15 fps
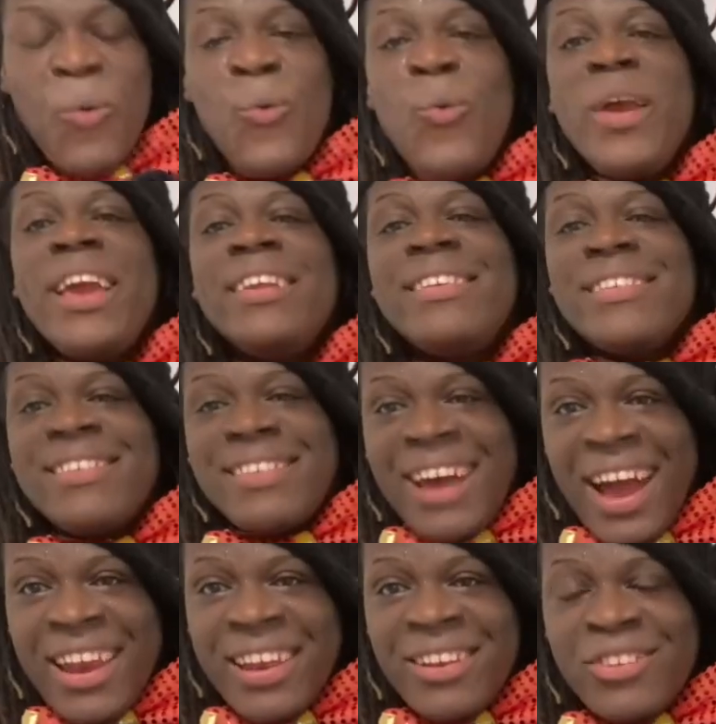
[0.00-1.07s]
we
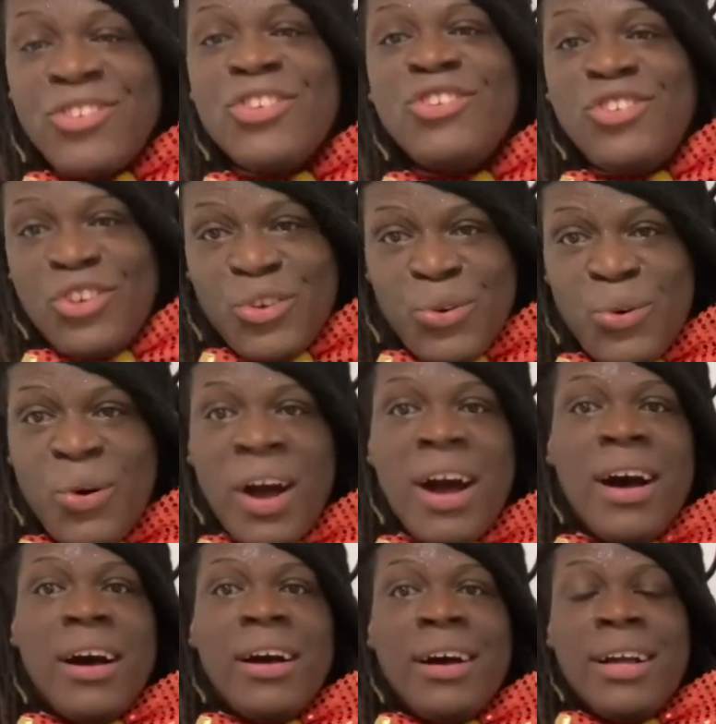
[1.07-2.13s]
decided to do
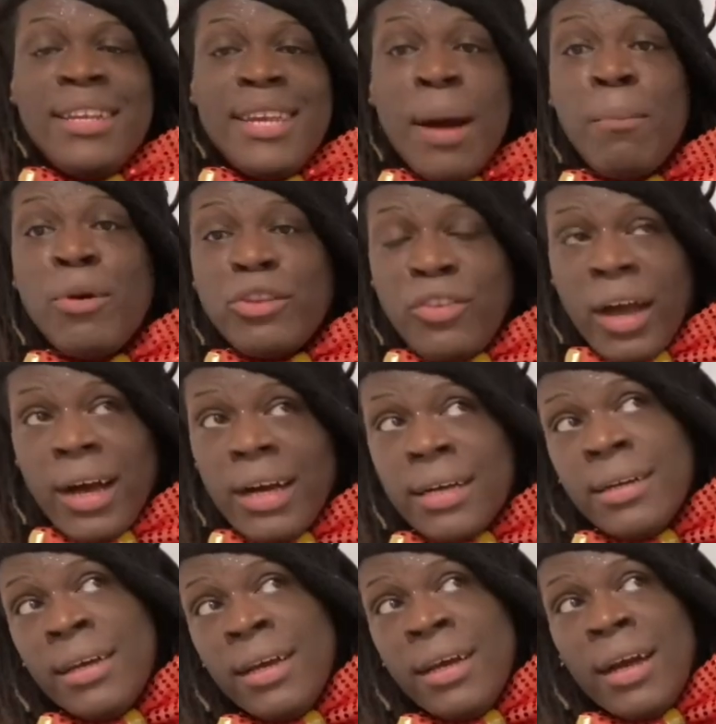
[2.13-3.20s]

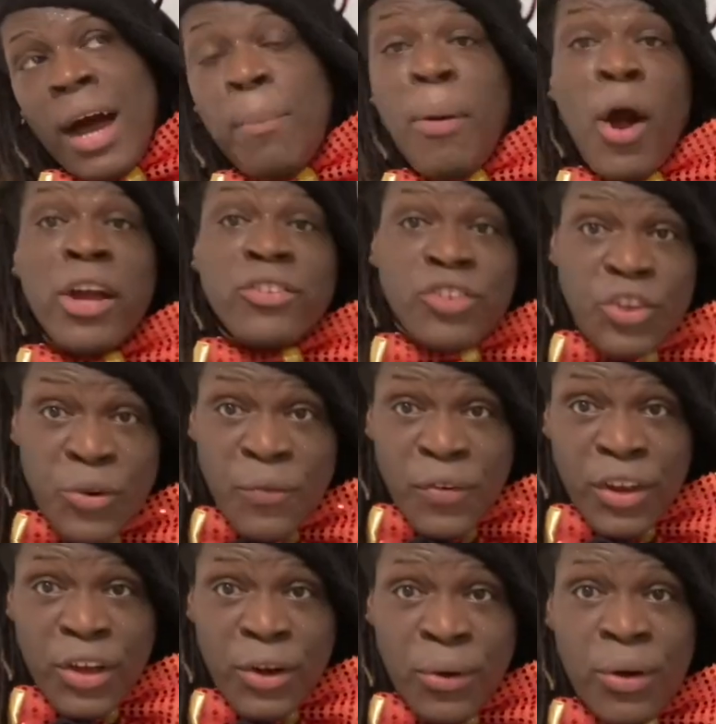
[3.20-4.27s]
a part 2
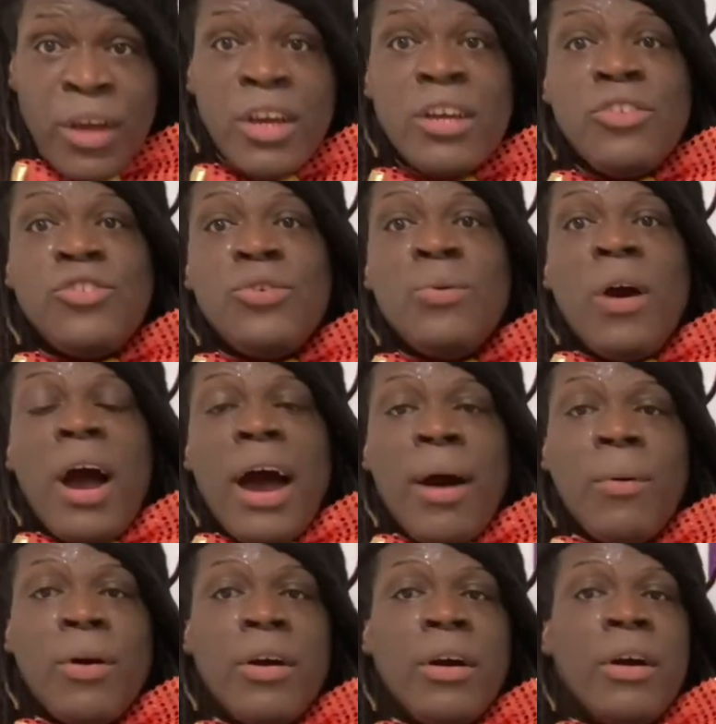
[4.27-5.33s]
video to
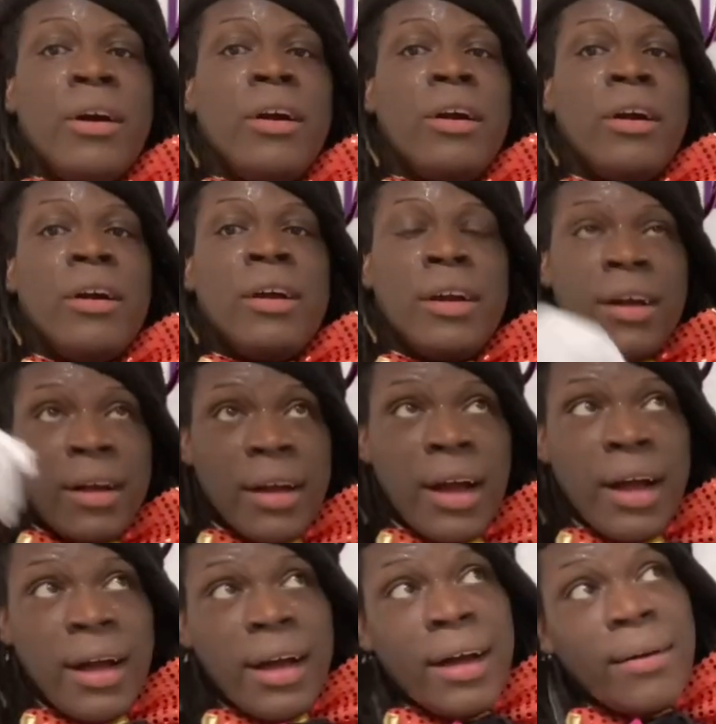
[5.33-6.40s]
our
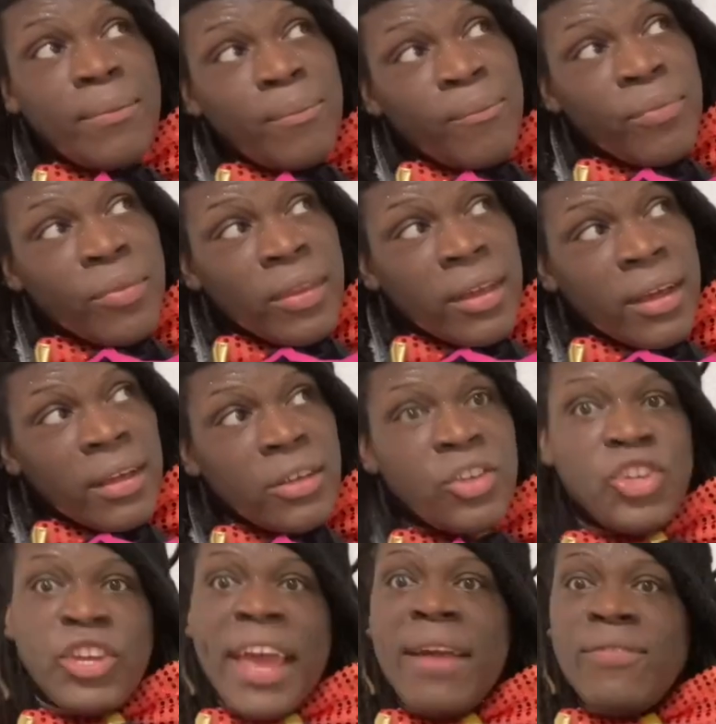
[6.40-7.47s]

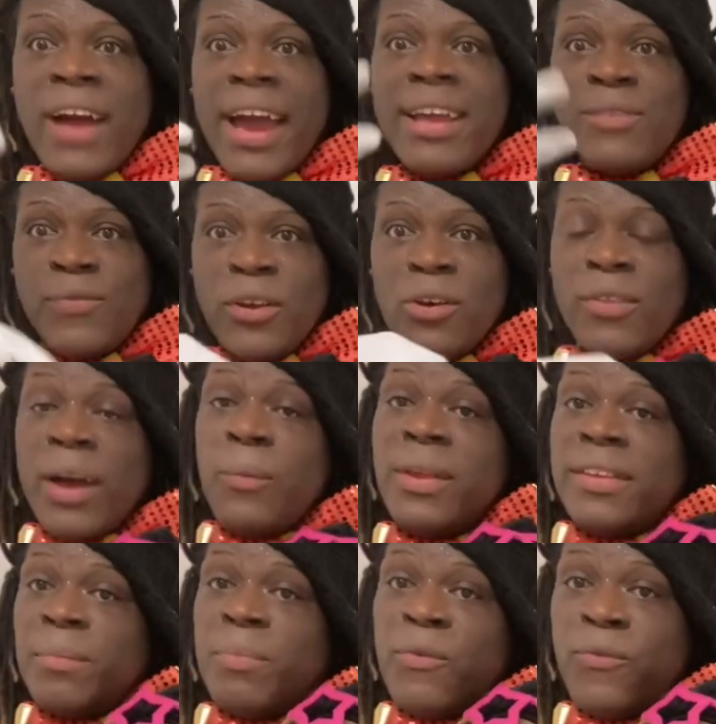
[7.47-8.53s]
shaved ice video that we
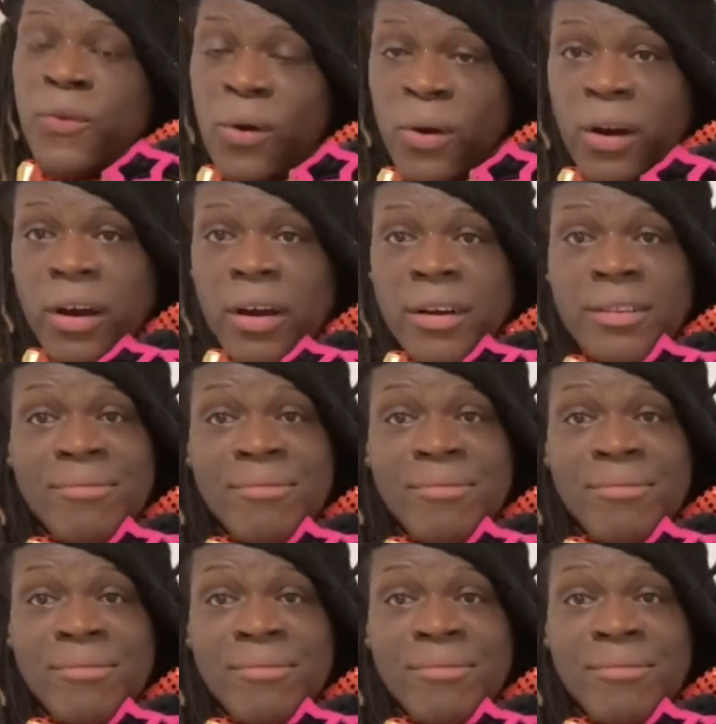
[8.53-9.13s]
did before.